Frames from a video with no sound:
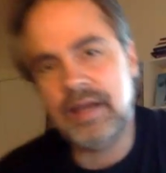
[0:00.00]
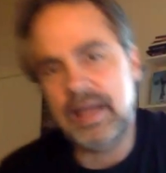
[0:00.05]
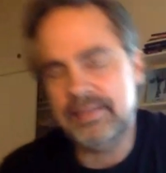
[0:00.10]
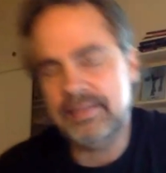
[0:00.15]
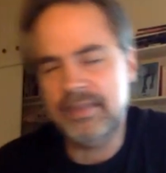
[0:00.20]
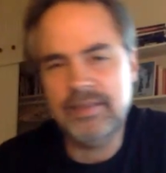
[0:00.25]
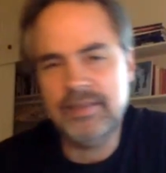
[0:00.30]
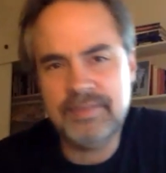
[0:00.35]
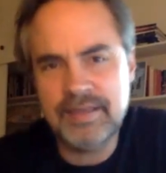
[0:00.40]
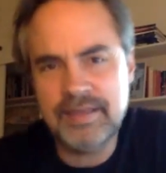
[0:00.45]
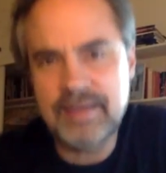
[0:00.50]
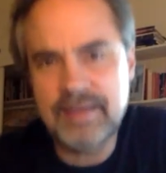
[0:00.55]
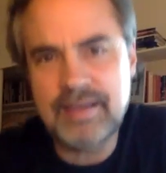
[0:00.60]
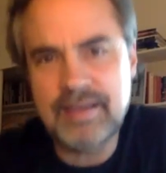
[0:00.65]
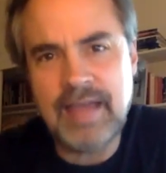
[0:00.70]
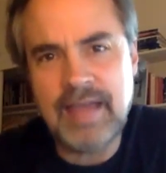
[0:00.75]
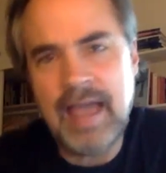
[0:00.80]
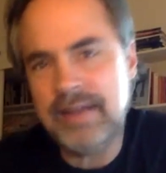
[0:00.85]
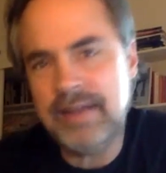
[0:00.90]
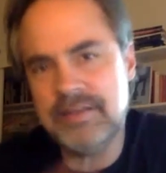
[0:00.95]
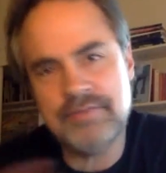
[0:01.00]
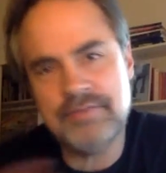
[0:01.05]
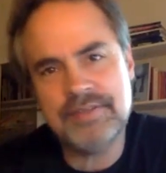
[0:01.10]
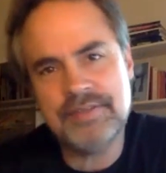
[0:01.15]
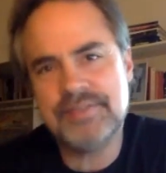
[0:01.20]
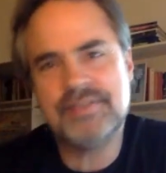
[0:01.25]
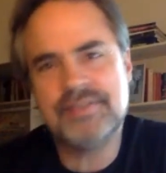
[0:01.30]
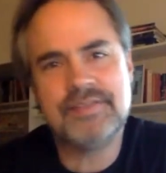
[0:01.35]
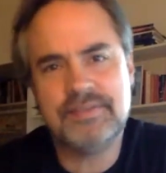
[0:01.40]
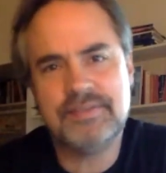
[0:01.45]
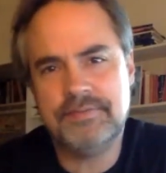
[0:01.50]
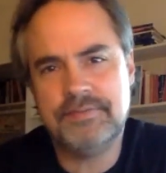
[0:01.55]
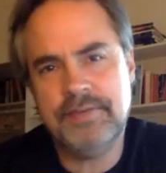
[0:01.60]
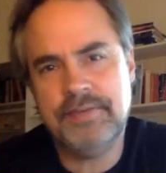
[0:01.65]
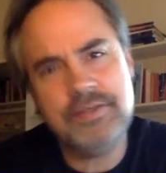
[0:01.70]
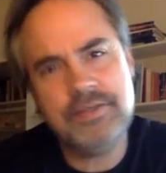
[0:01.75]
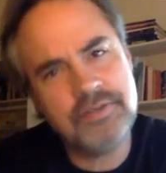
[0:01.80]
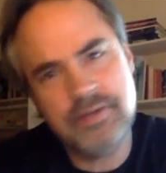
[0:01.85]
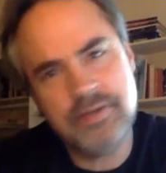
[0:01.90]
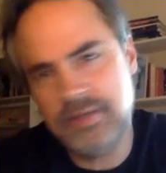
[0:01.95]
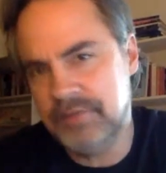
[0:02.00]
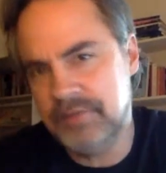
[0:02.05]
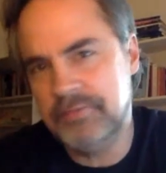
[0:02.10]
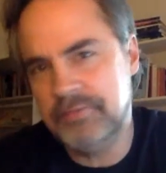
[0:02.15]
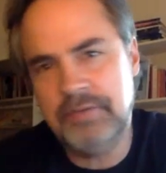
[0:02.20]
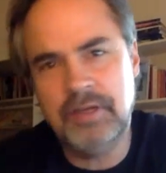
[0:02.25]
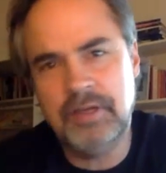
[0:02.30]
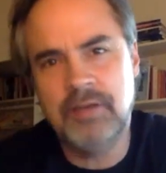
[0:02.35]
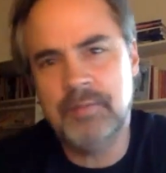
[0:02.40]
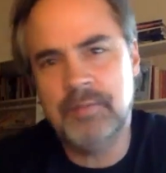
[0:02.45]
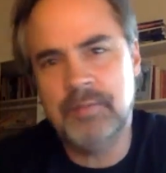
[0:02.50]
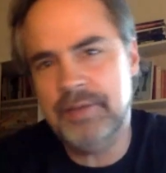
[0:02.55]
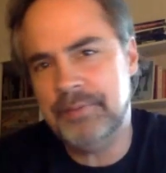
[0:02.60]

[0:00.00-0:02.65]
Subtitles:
think that activists featured in the film,